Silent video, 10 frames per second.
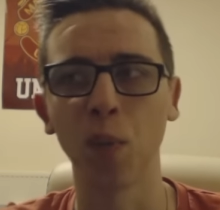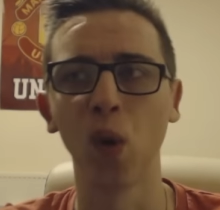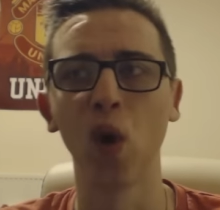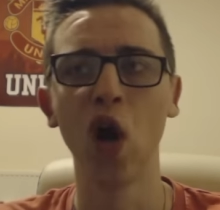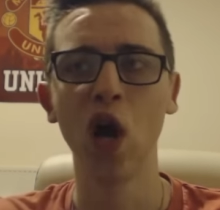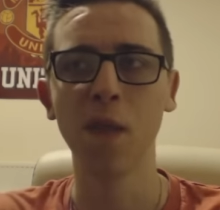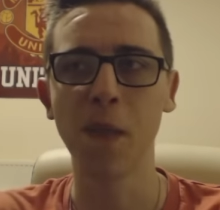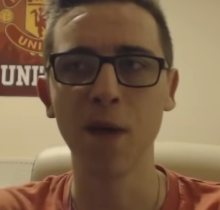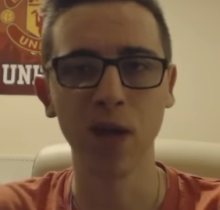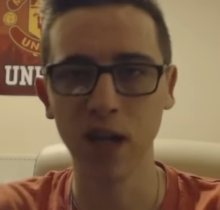but
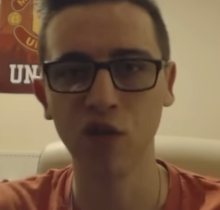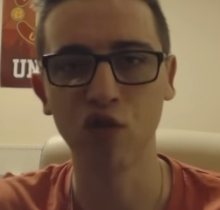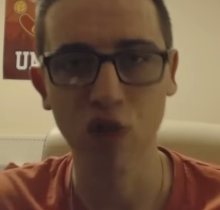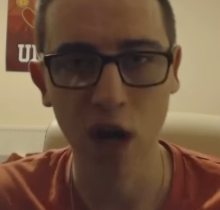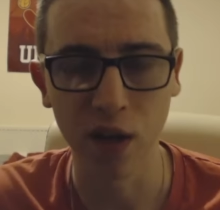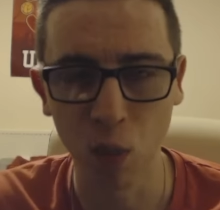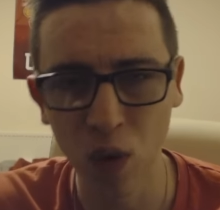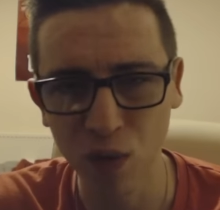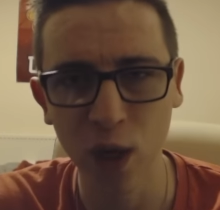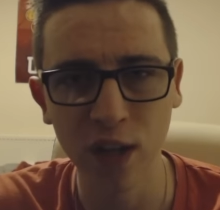they've at least tried. And
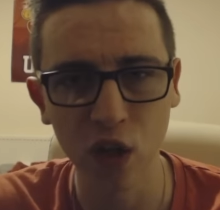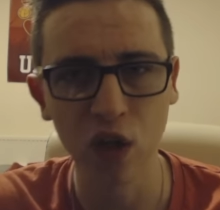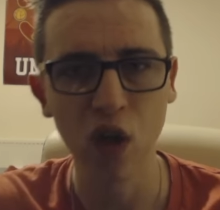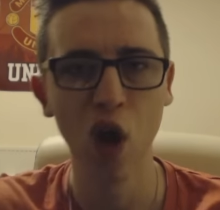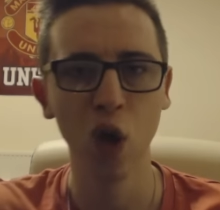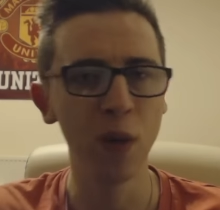what have we done?